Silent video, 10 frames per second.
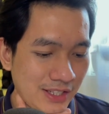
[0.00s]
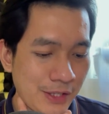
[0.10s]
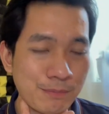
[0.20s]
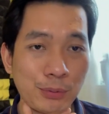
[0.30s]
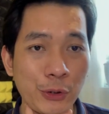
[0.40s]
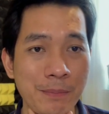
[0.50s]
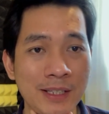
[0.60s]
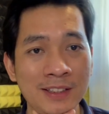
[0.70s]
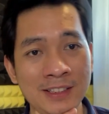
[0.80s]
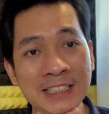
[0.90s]

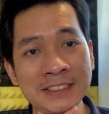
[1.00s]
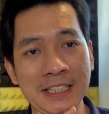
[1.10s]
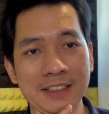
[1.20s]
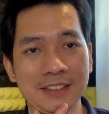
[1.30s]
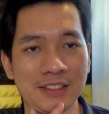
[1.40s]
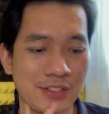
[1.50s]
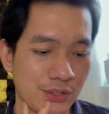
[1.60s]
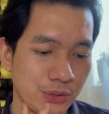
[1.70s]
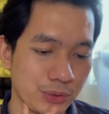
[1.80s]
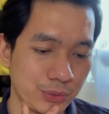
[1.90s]
employment details.
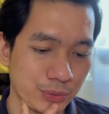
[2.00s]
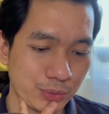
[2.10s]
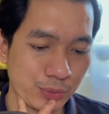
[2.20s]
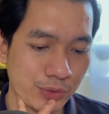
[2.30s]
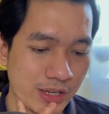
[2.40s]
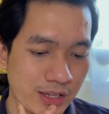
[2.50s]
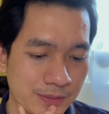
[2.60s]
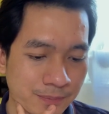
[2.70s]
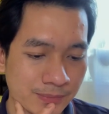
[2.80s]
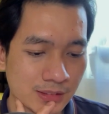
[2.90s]
So yeah,
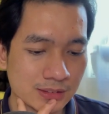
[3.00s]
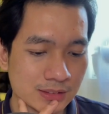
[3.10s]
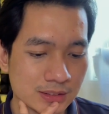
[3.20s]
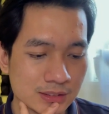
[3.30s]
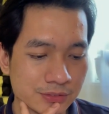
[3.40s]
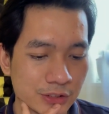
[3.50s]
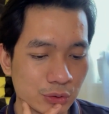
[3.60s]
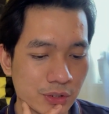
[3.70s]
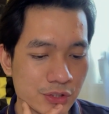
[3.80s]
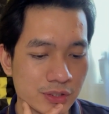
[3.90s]
the first
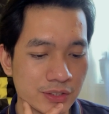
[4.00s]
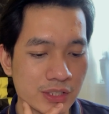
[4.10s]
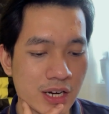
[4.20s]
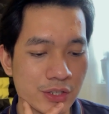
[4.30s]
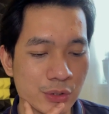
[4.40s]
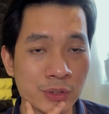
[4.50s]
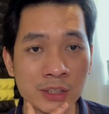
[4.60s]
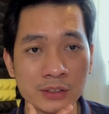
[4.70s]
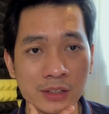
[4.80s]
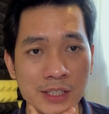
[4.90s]
question is, are you
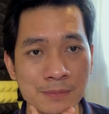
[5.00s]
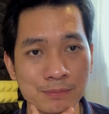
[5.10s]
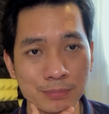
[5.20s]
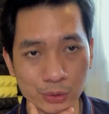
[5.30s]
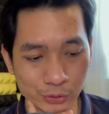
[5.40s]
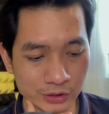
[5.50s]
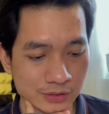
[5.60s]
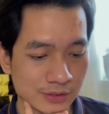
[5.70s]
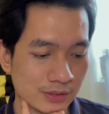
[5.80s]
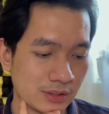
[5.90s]
currently
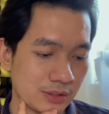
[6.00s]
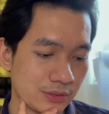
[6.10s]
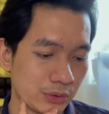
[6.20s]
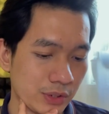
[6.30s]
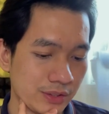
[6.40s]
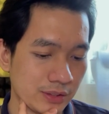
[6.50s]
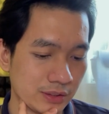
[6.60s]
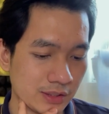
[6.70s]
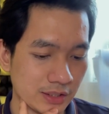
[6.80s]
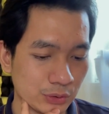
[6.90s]
employed? So I
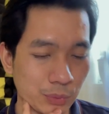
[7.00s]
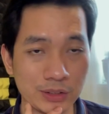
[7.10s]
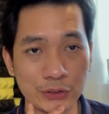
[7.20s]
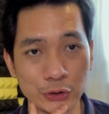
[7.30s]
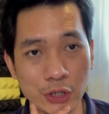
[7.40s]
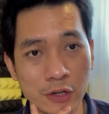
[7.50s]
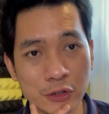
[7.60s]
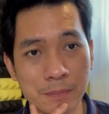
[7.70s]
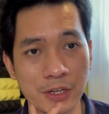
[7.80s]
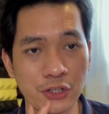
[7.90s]
said yes. What is your
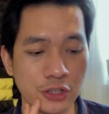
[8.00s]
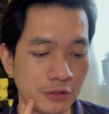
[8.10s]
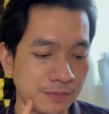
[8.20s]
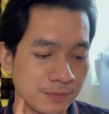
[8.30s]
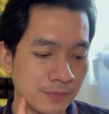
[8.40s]
occupation?